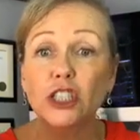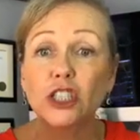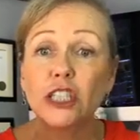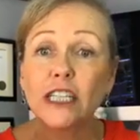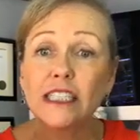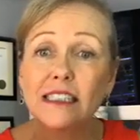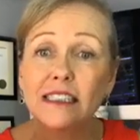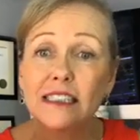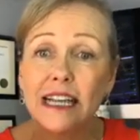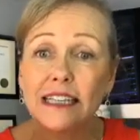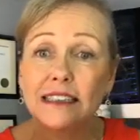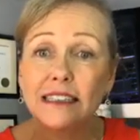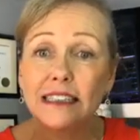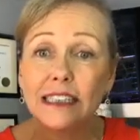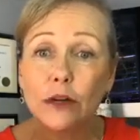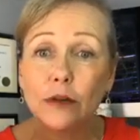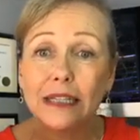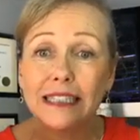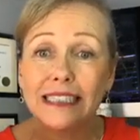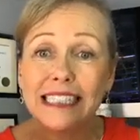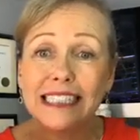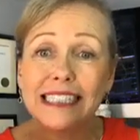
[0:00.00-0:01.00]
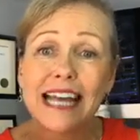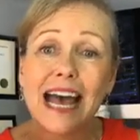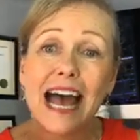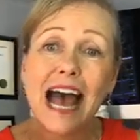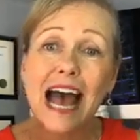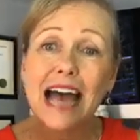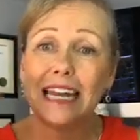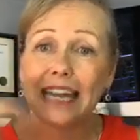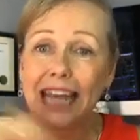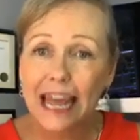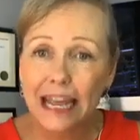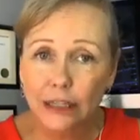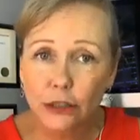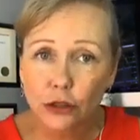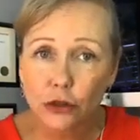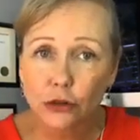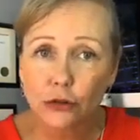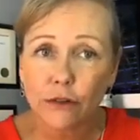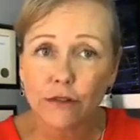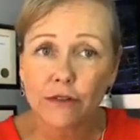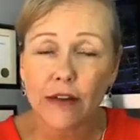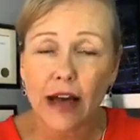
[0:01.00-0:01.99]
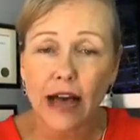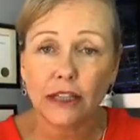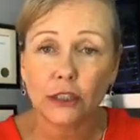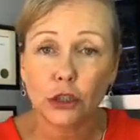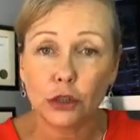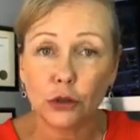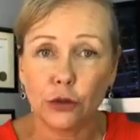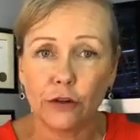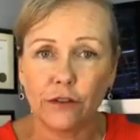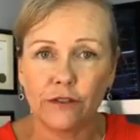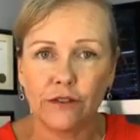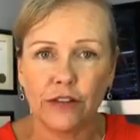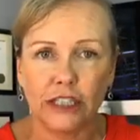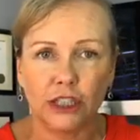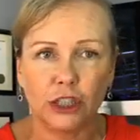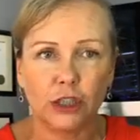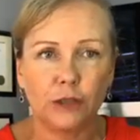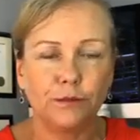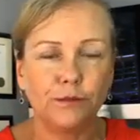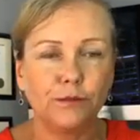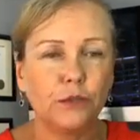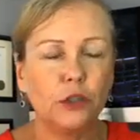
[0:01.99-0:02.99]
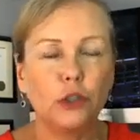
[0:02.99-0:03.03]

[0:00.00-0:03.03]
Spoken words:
She doesn't necessarily need to add extra fat to her fish.